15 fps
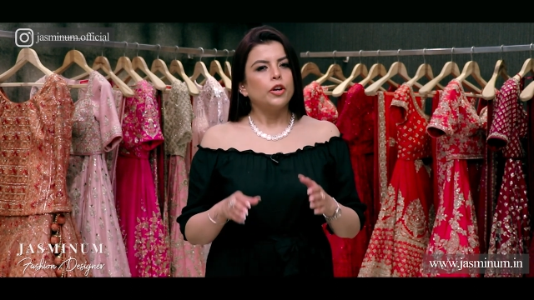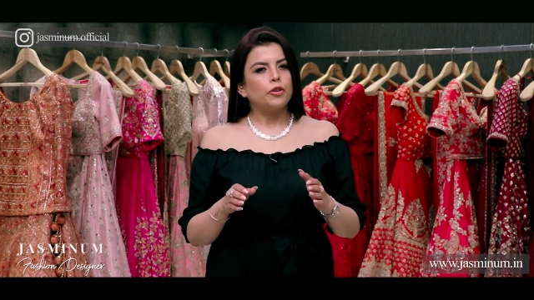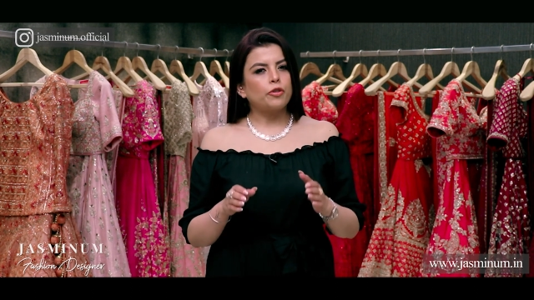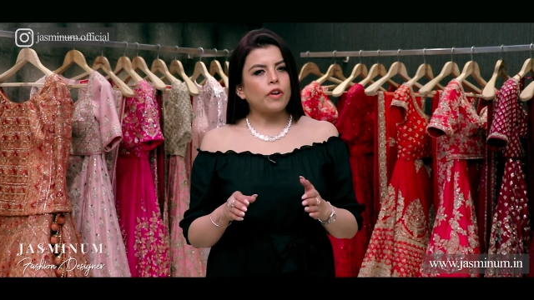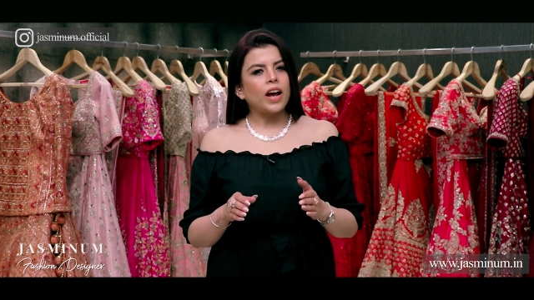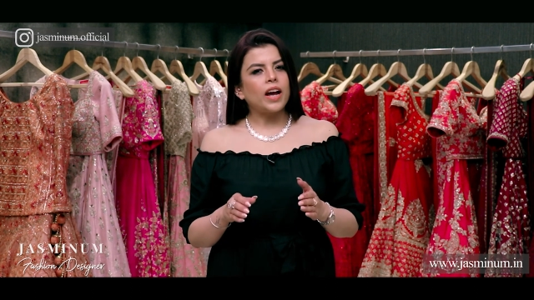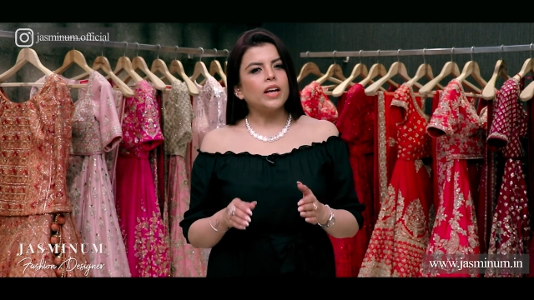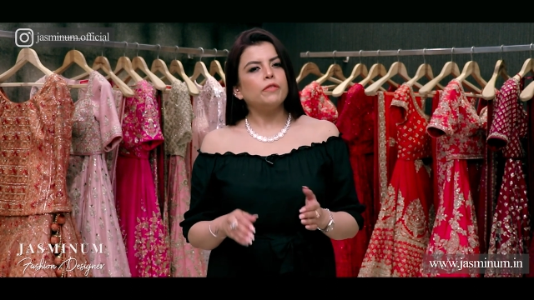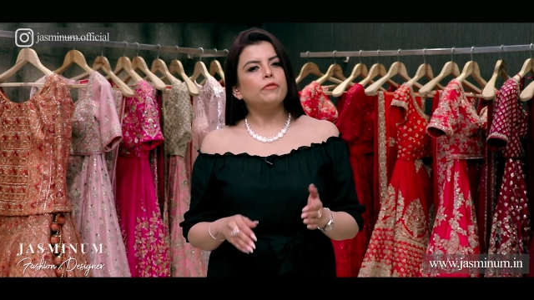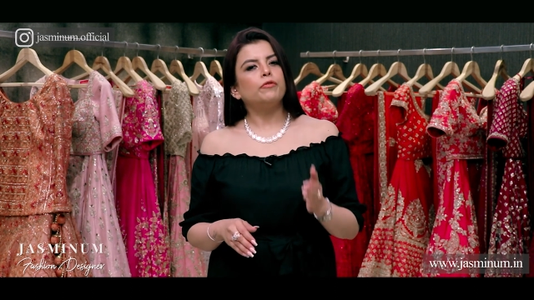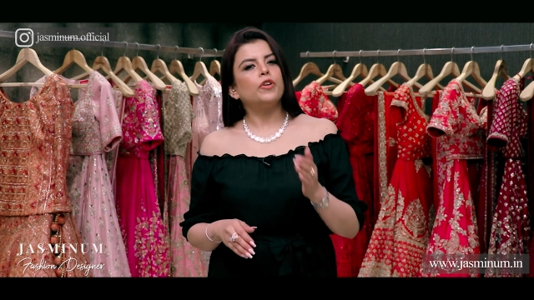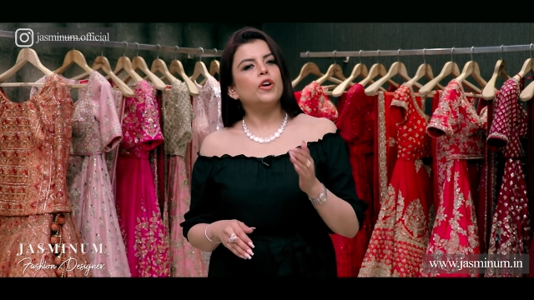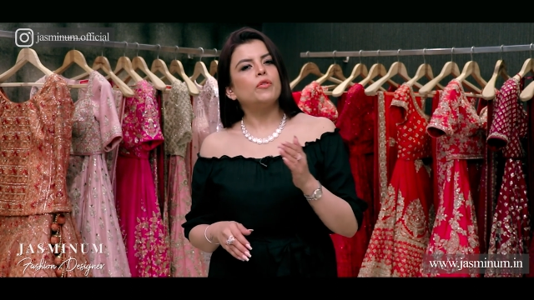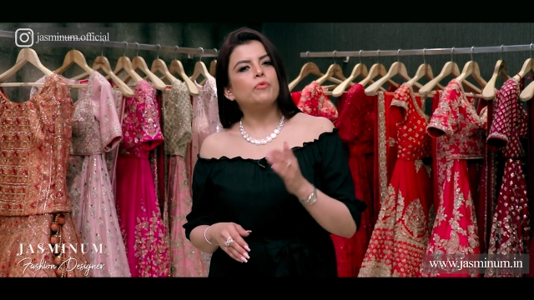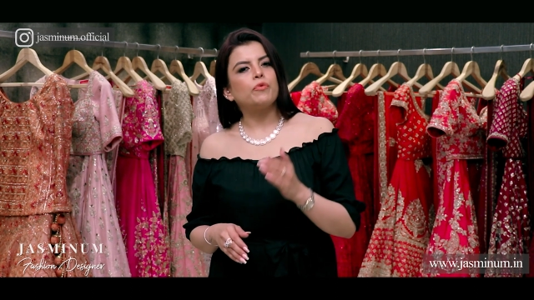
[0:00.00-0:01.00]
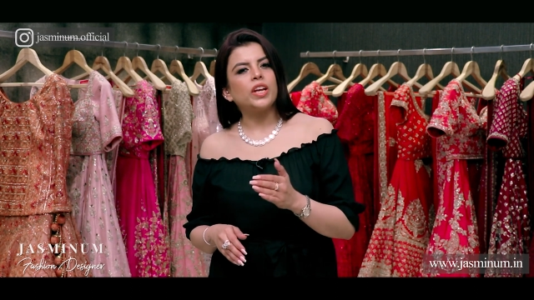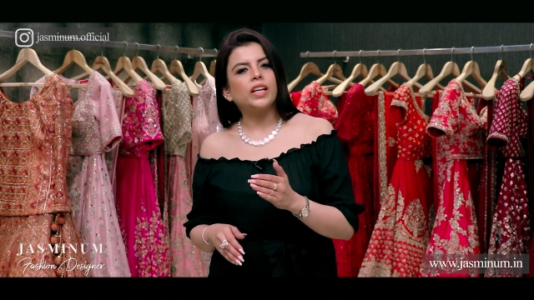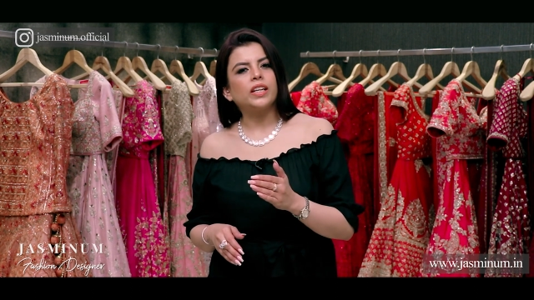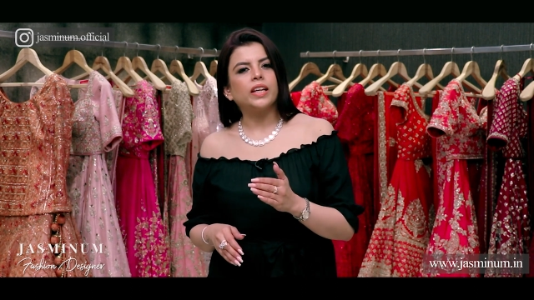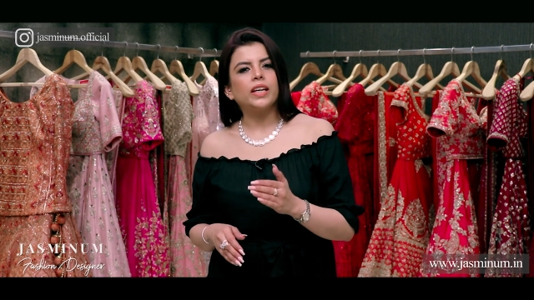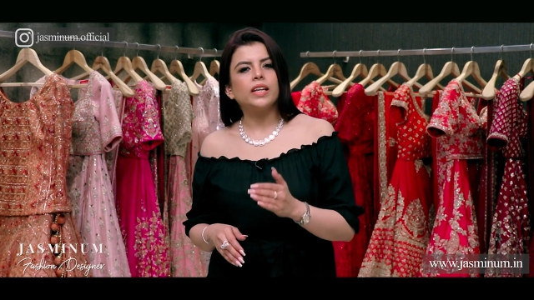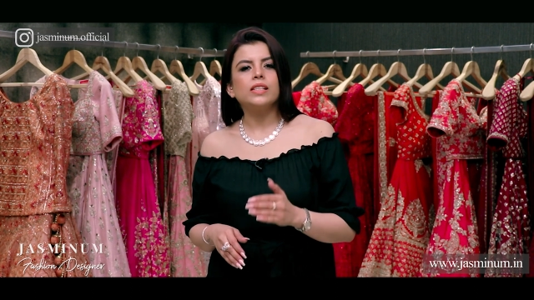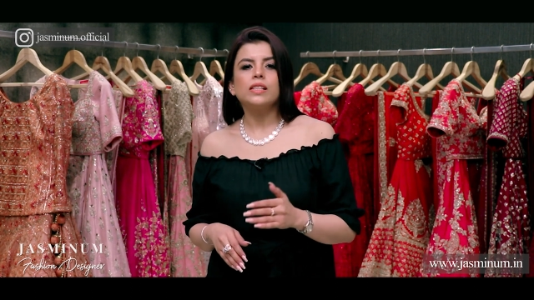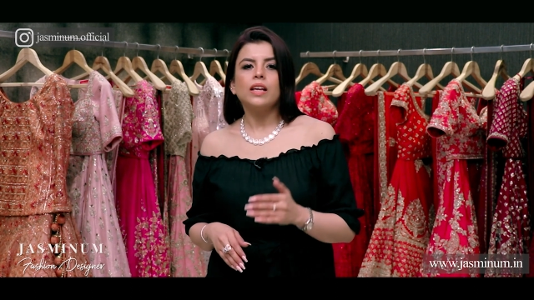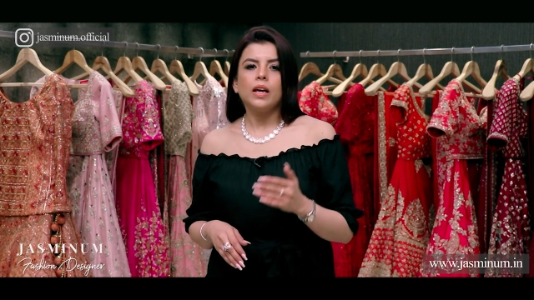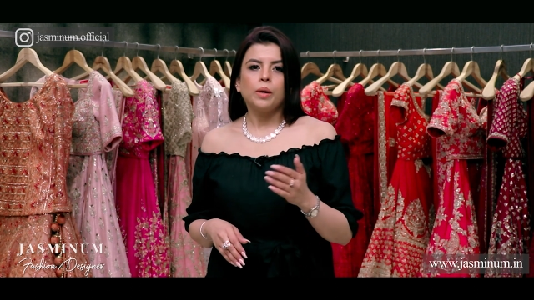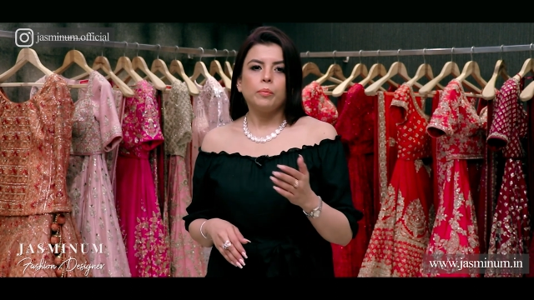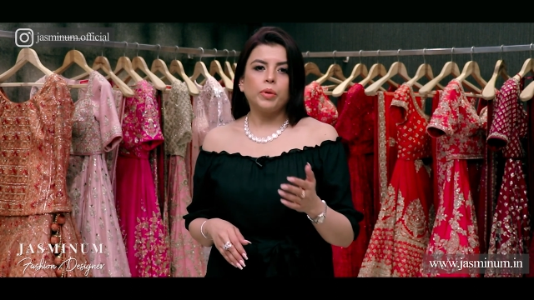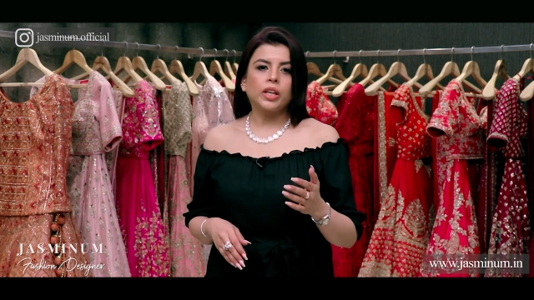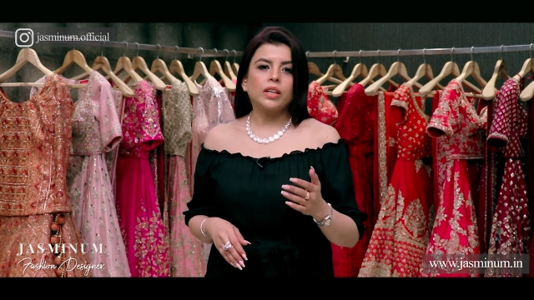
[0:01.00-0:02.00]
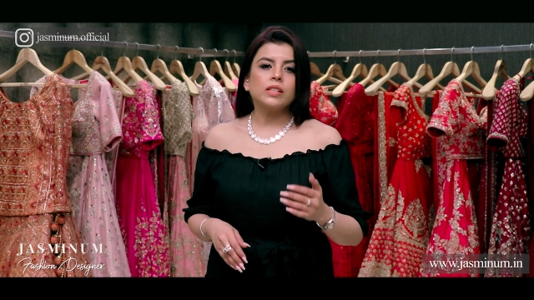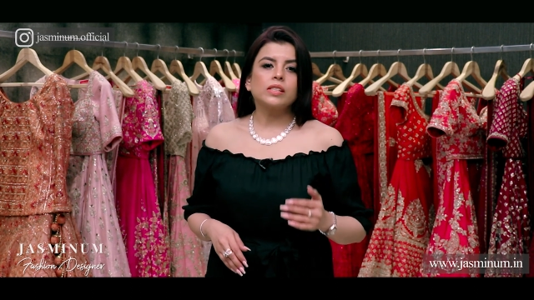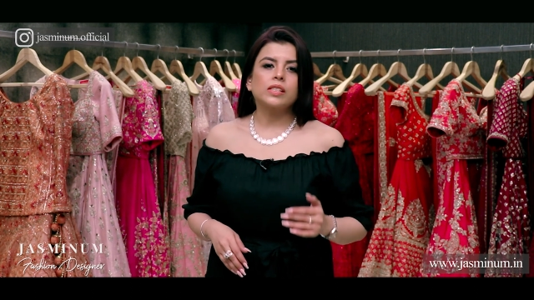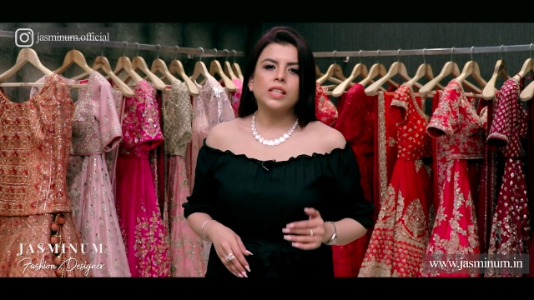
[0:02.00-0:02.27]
Try for weekdays because